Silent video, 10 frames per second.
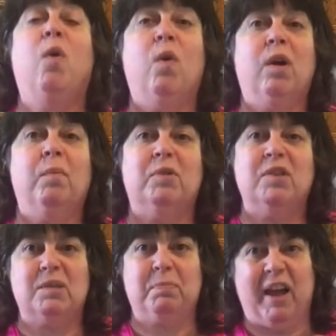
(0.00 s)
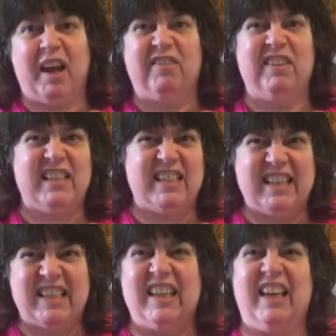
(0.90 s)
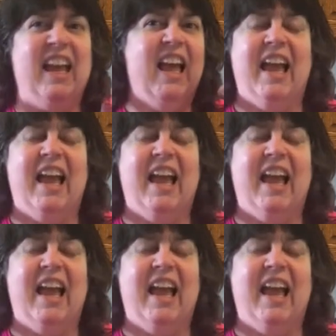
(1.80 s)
horrible splattering, sizzling,